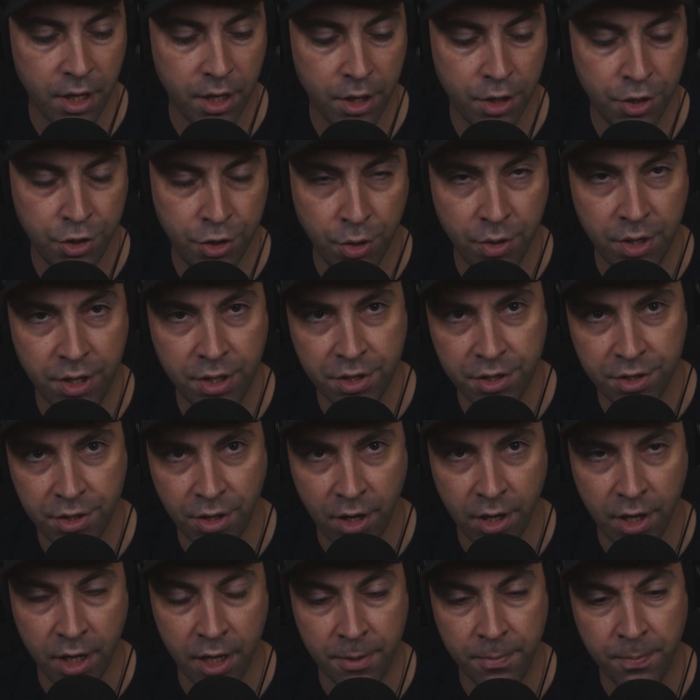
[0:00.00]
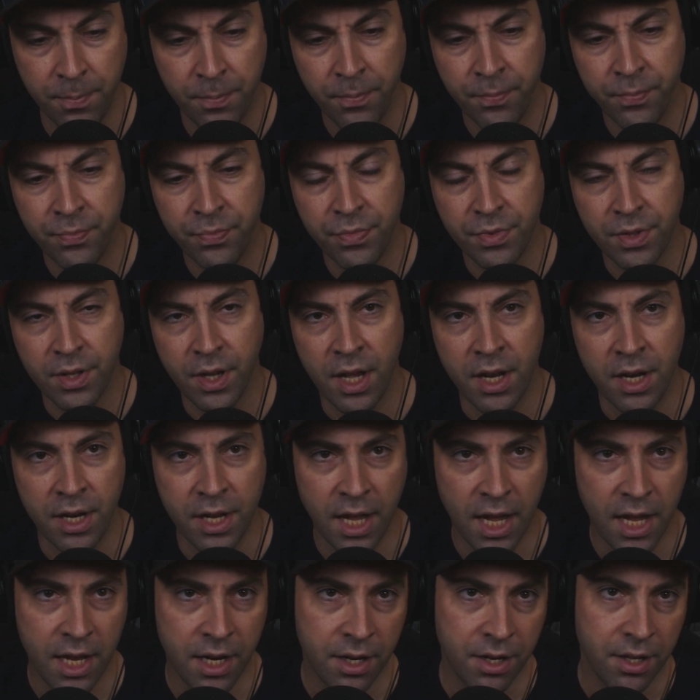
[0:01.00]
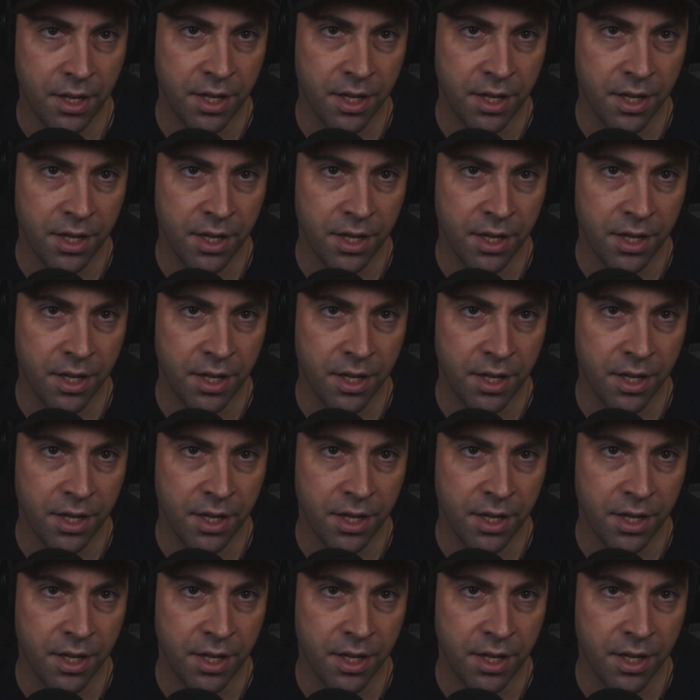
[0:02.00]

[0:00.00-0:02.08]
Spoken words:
shooting this target. And again,